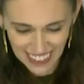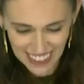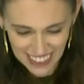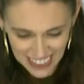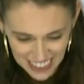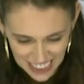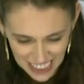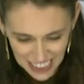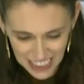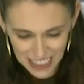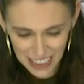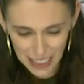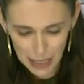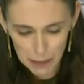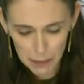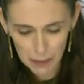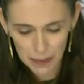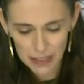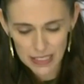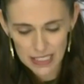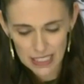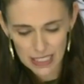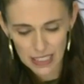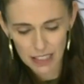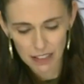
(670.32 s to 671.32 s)
Necessity
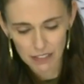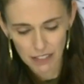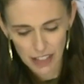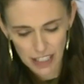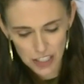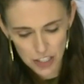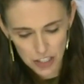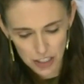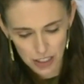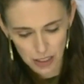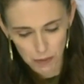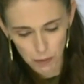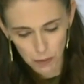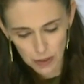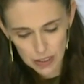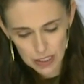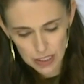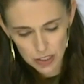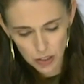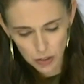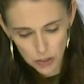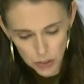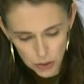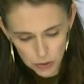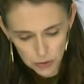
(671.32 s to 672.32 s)
breeds innovation, and with
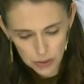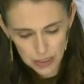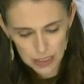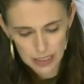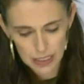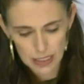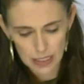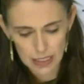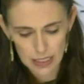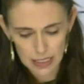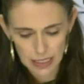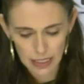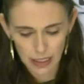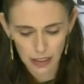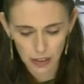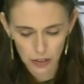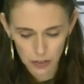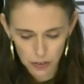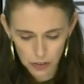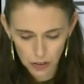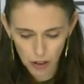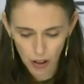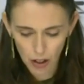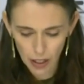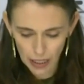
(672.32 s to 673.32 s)
social distancing and
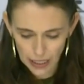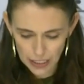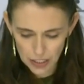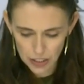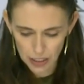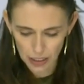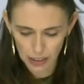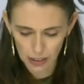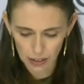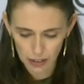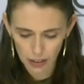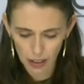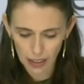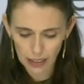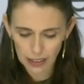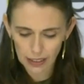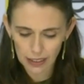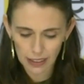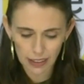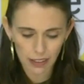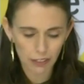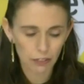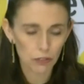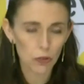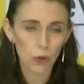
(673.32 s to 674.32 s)
good hygiene
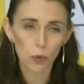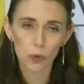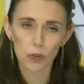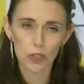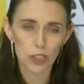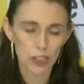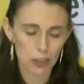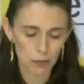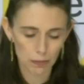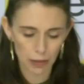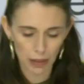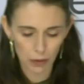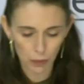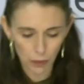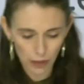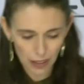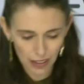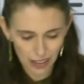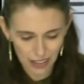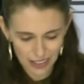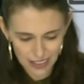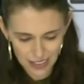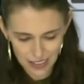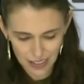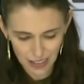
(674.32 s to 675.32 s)
likely, of course, to be with
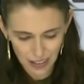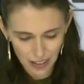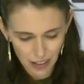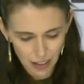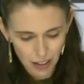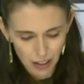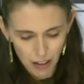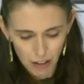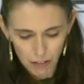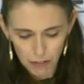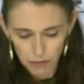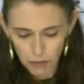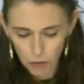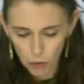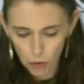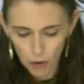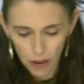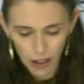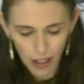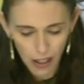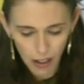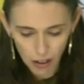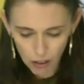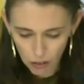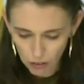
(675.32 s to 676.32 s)
us
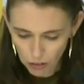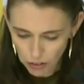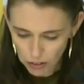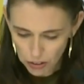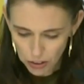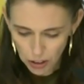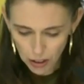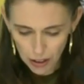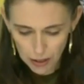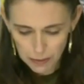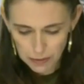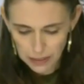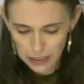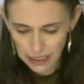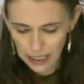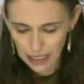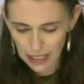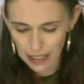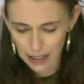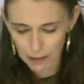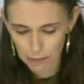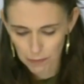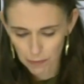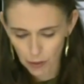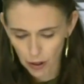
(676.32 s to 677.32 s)
for a long time to
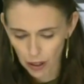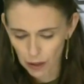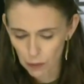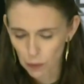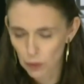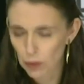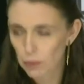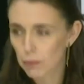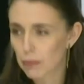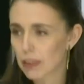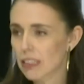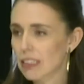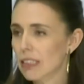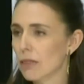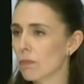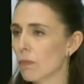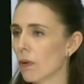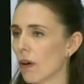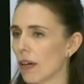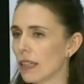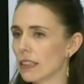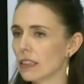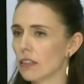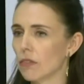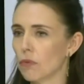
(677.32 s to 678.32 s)
come, I wouldn't be
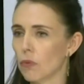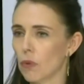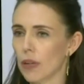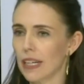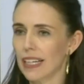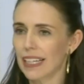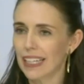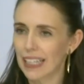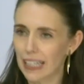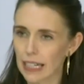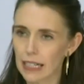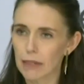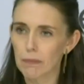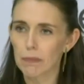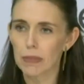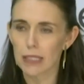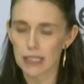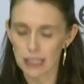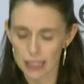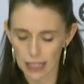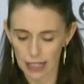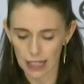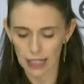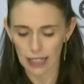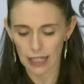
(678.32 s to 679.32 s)
surprised if we keep
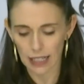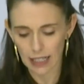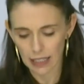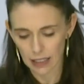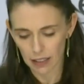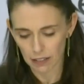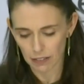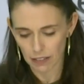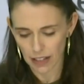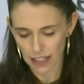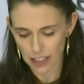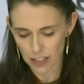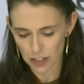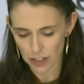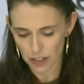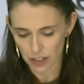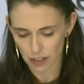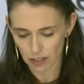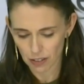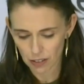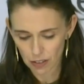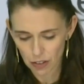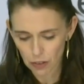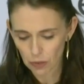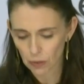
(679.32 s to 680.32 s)
seeing
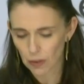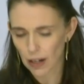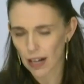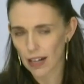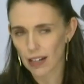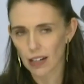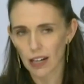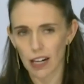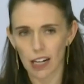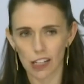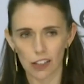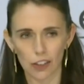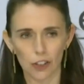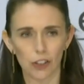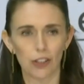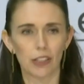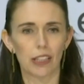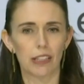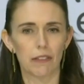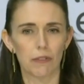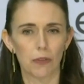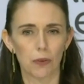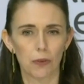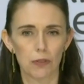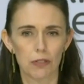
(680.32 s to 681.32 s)
innovation throughout our alert
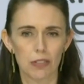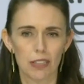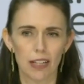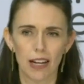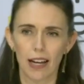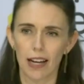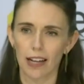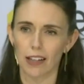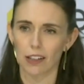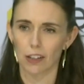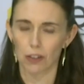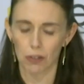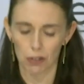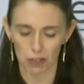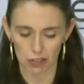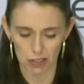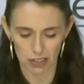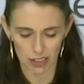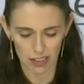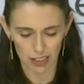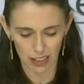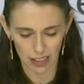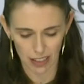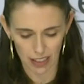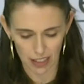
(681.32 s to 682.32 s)
levels and
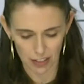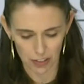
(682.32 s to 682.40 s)
across the